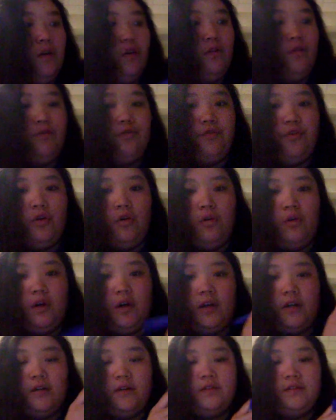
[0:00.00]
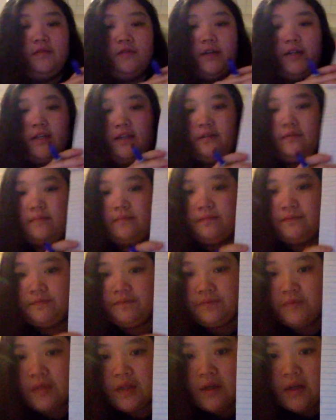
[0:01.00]
4 right here.
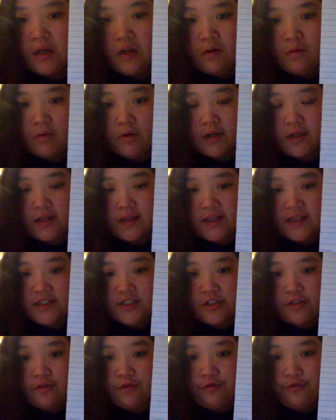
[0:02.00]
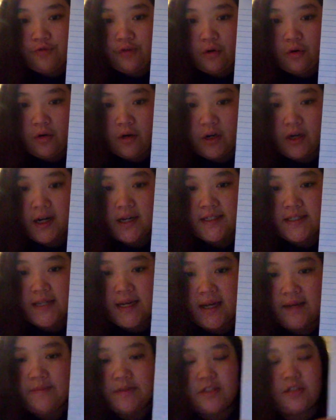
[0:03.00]
We're going to then do 4
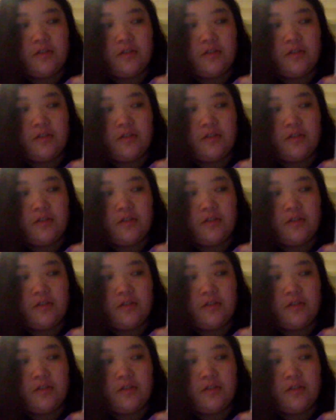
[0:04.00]
times